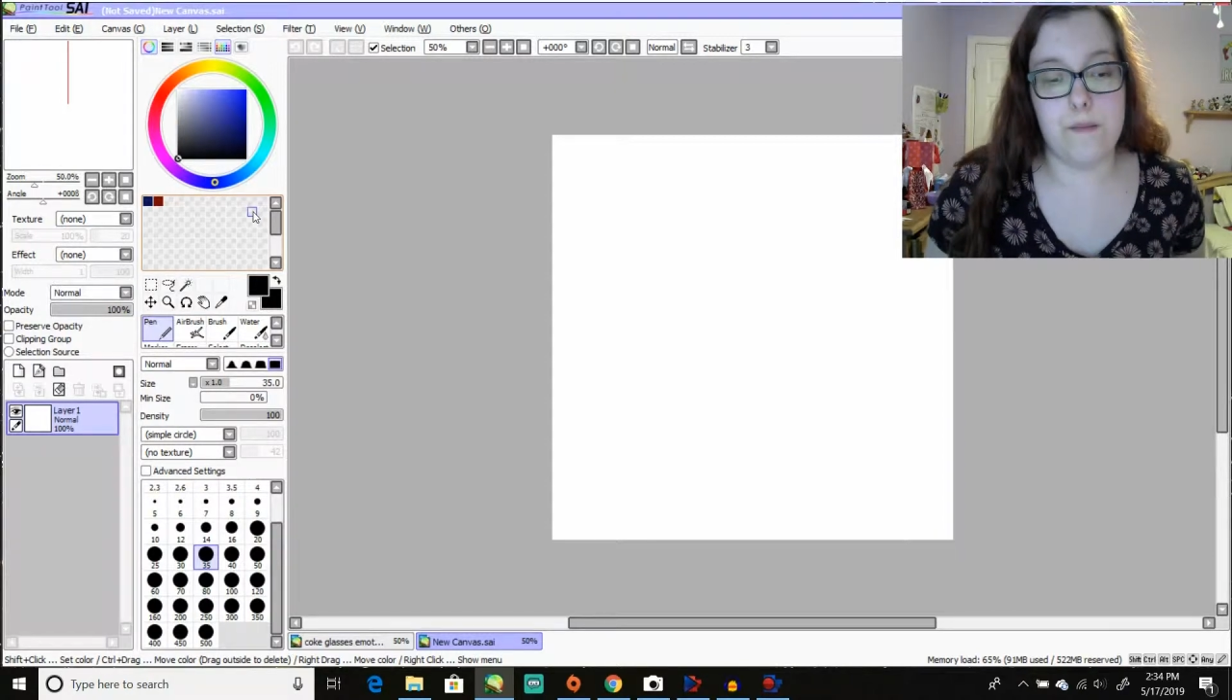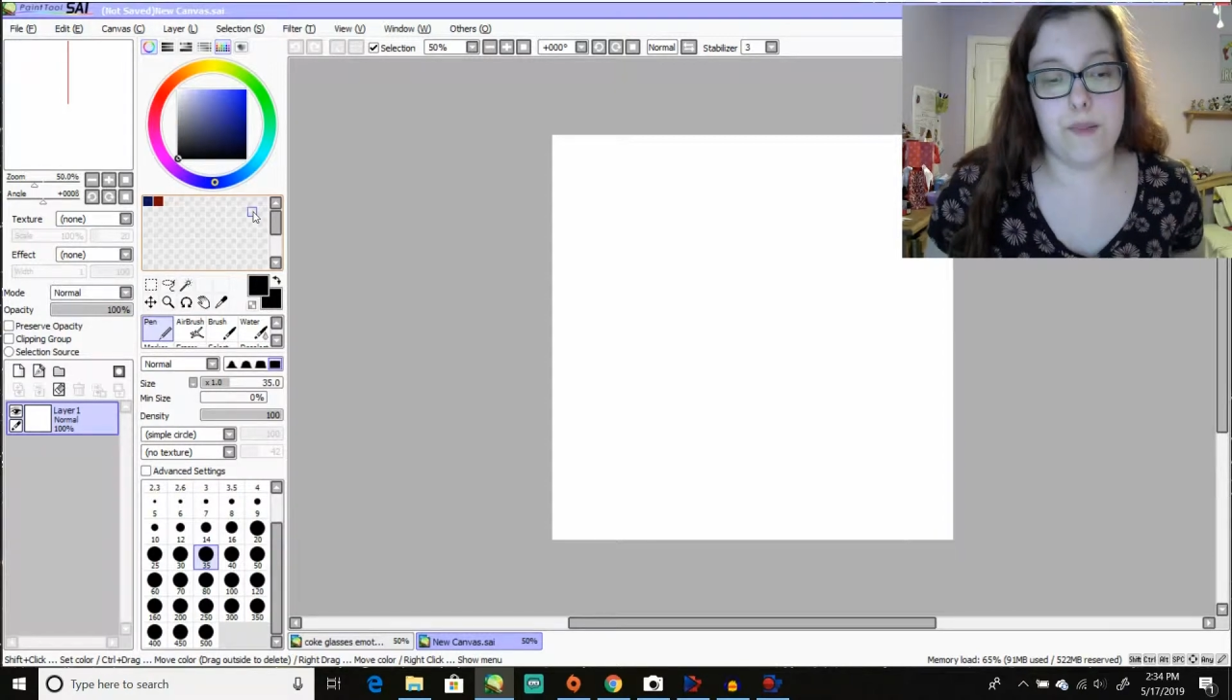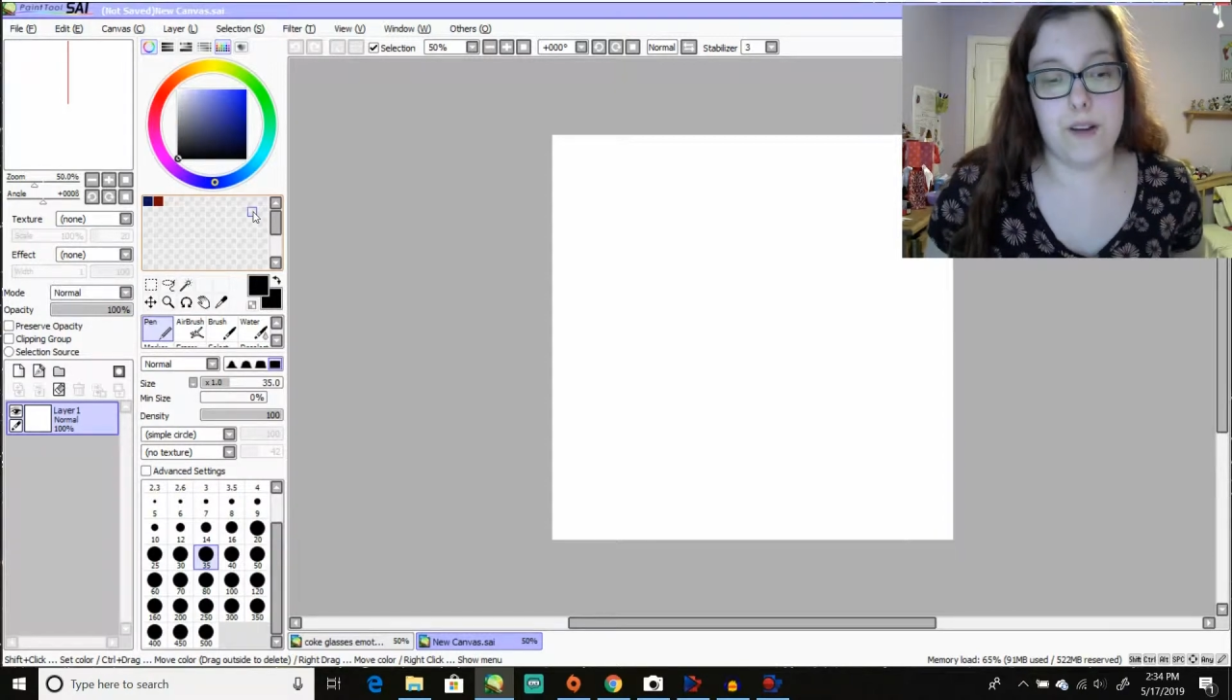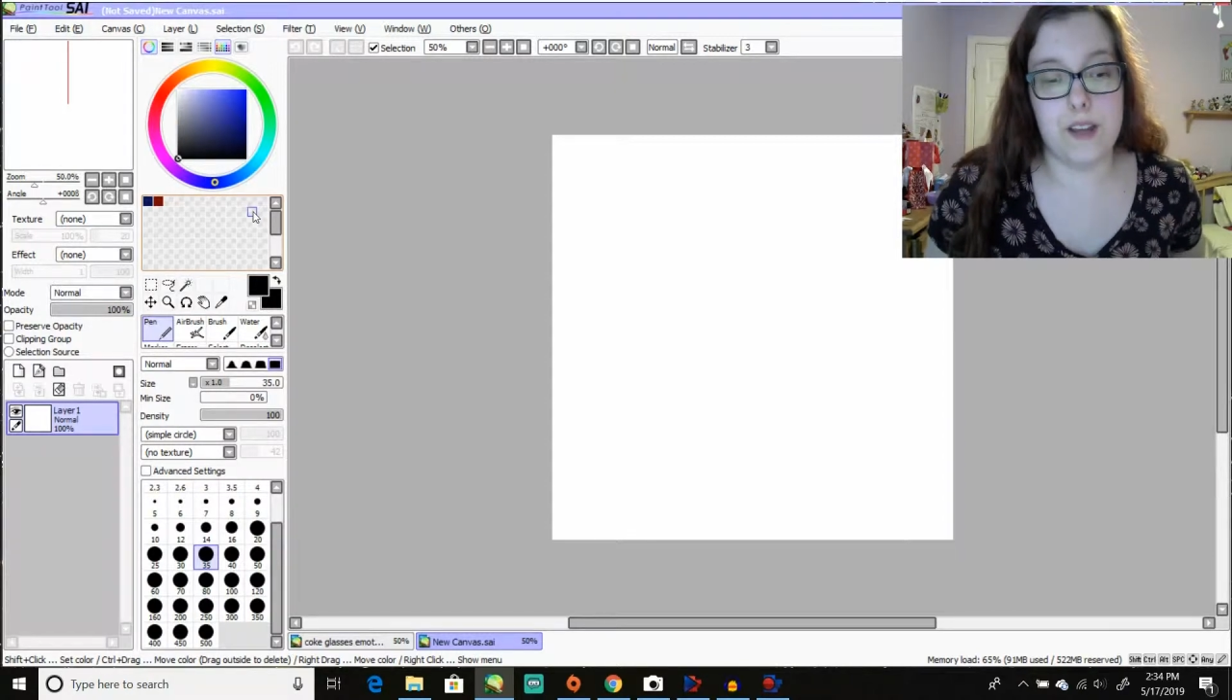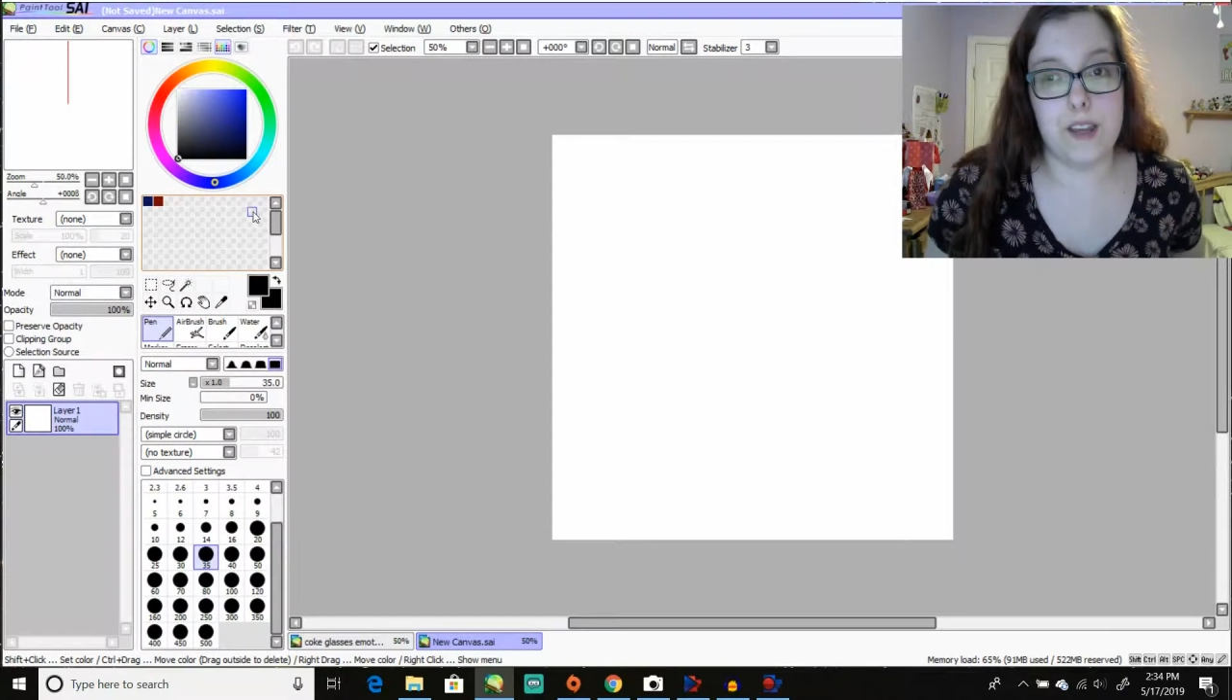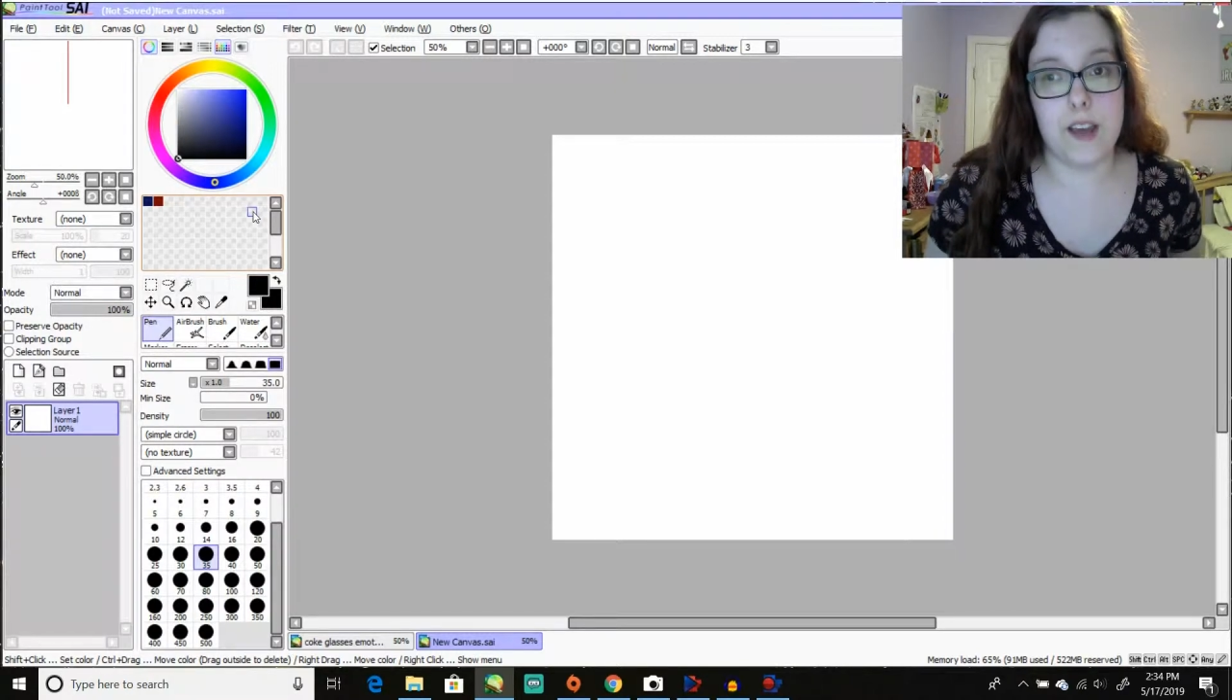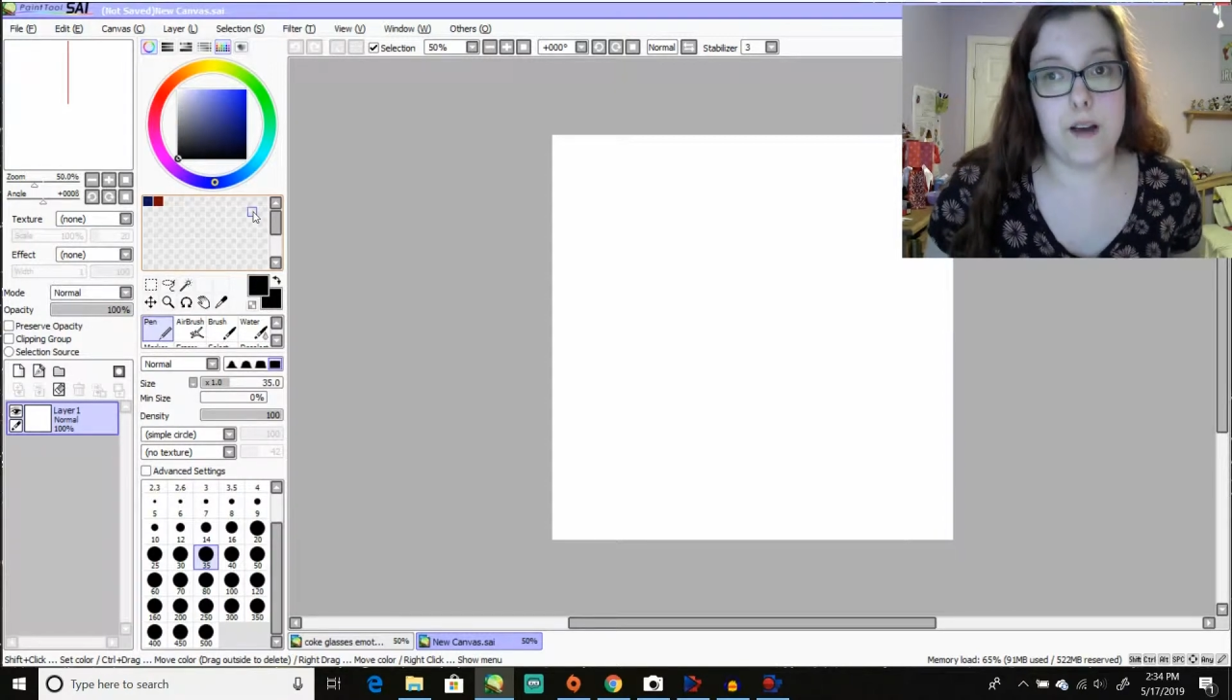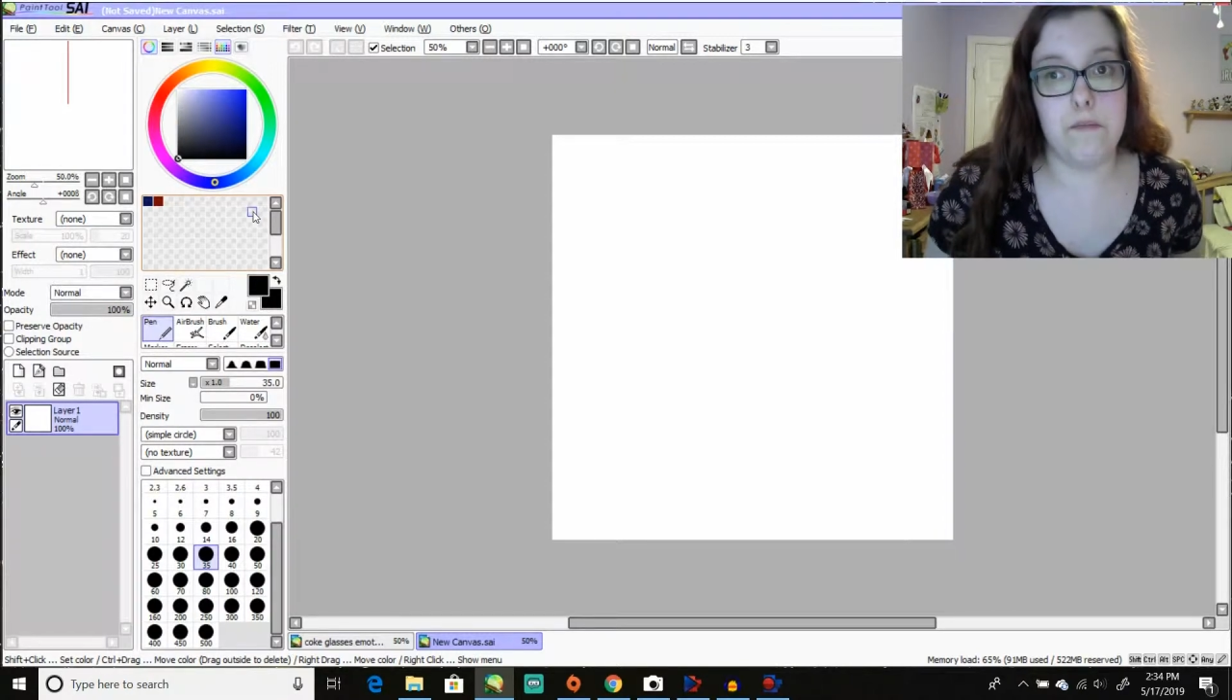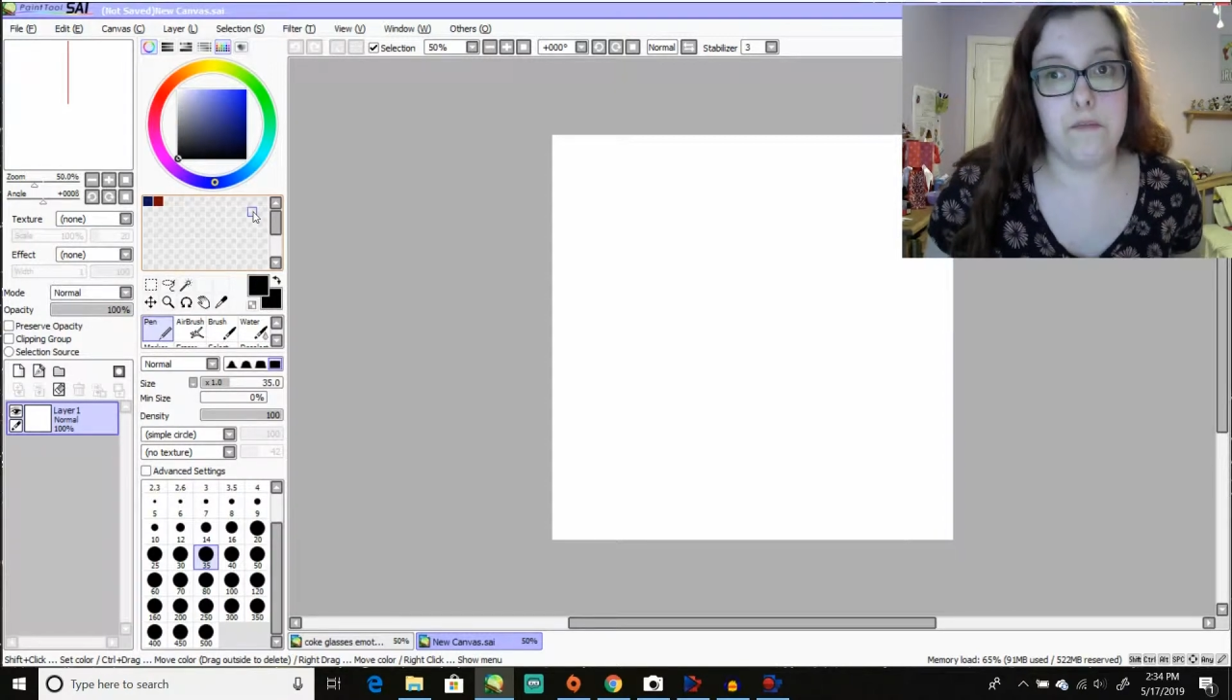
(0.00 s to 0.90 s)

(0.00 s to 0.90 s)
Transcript: but yeah,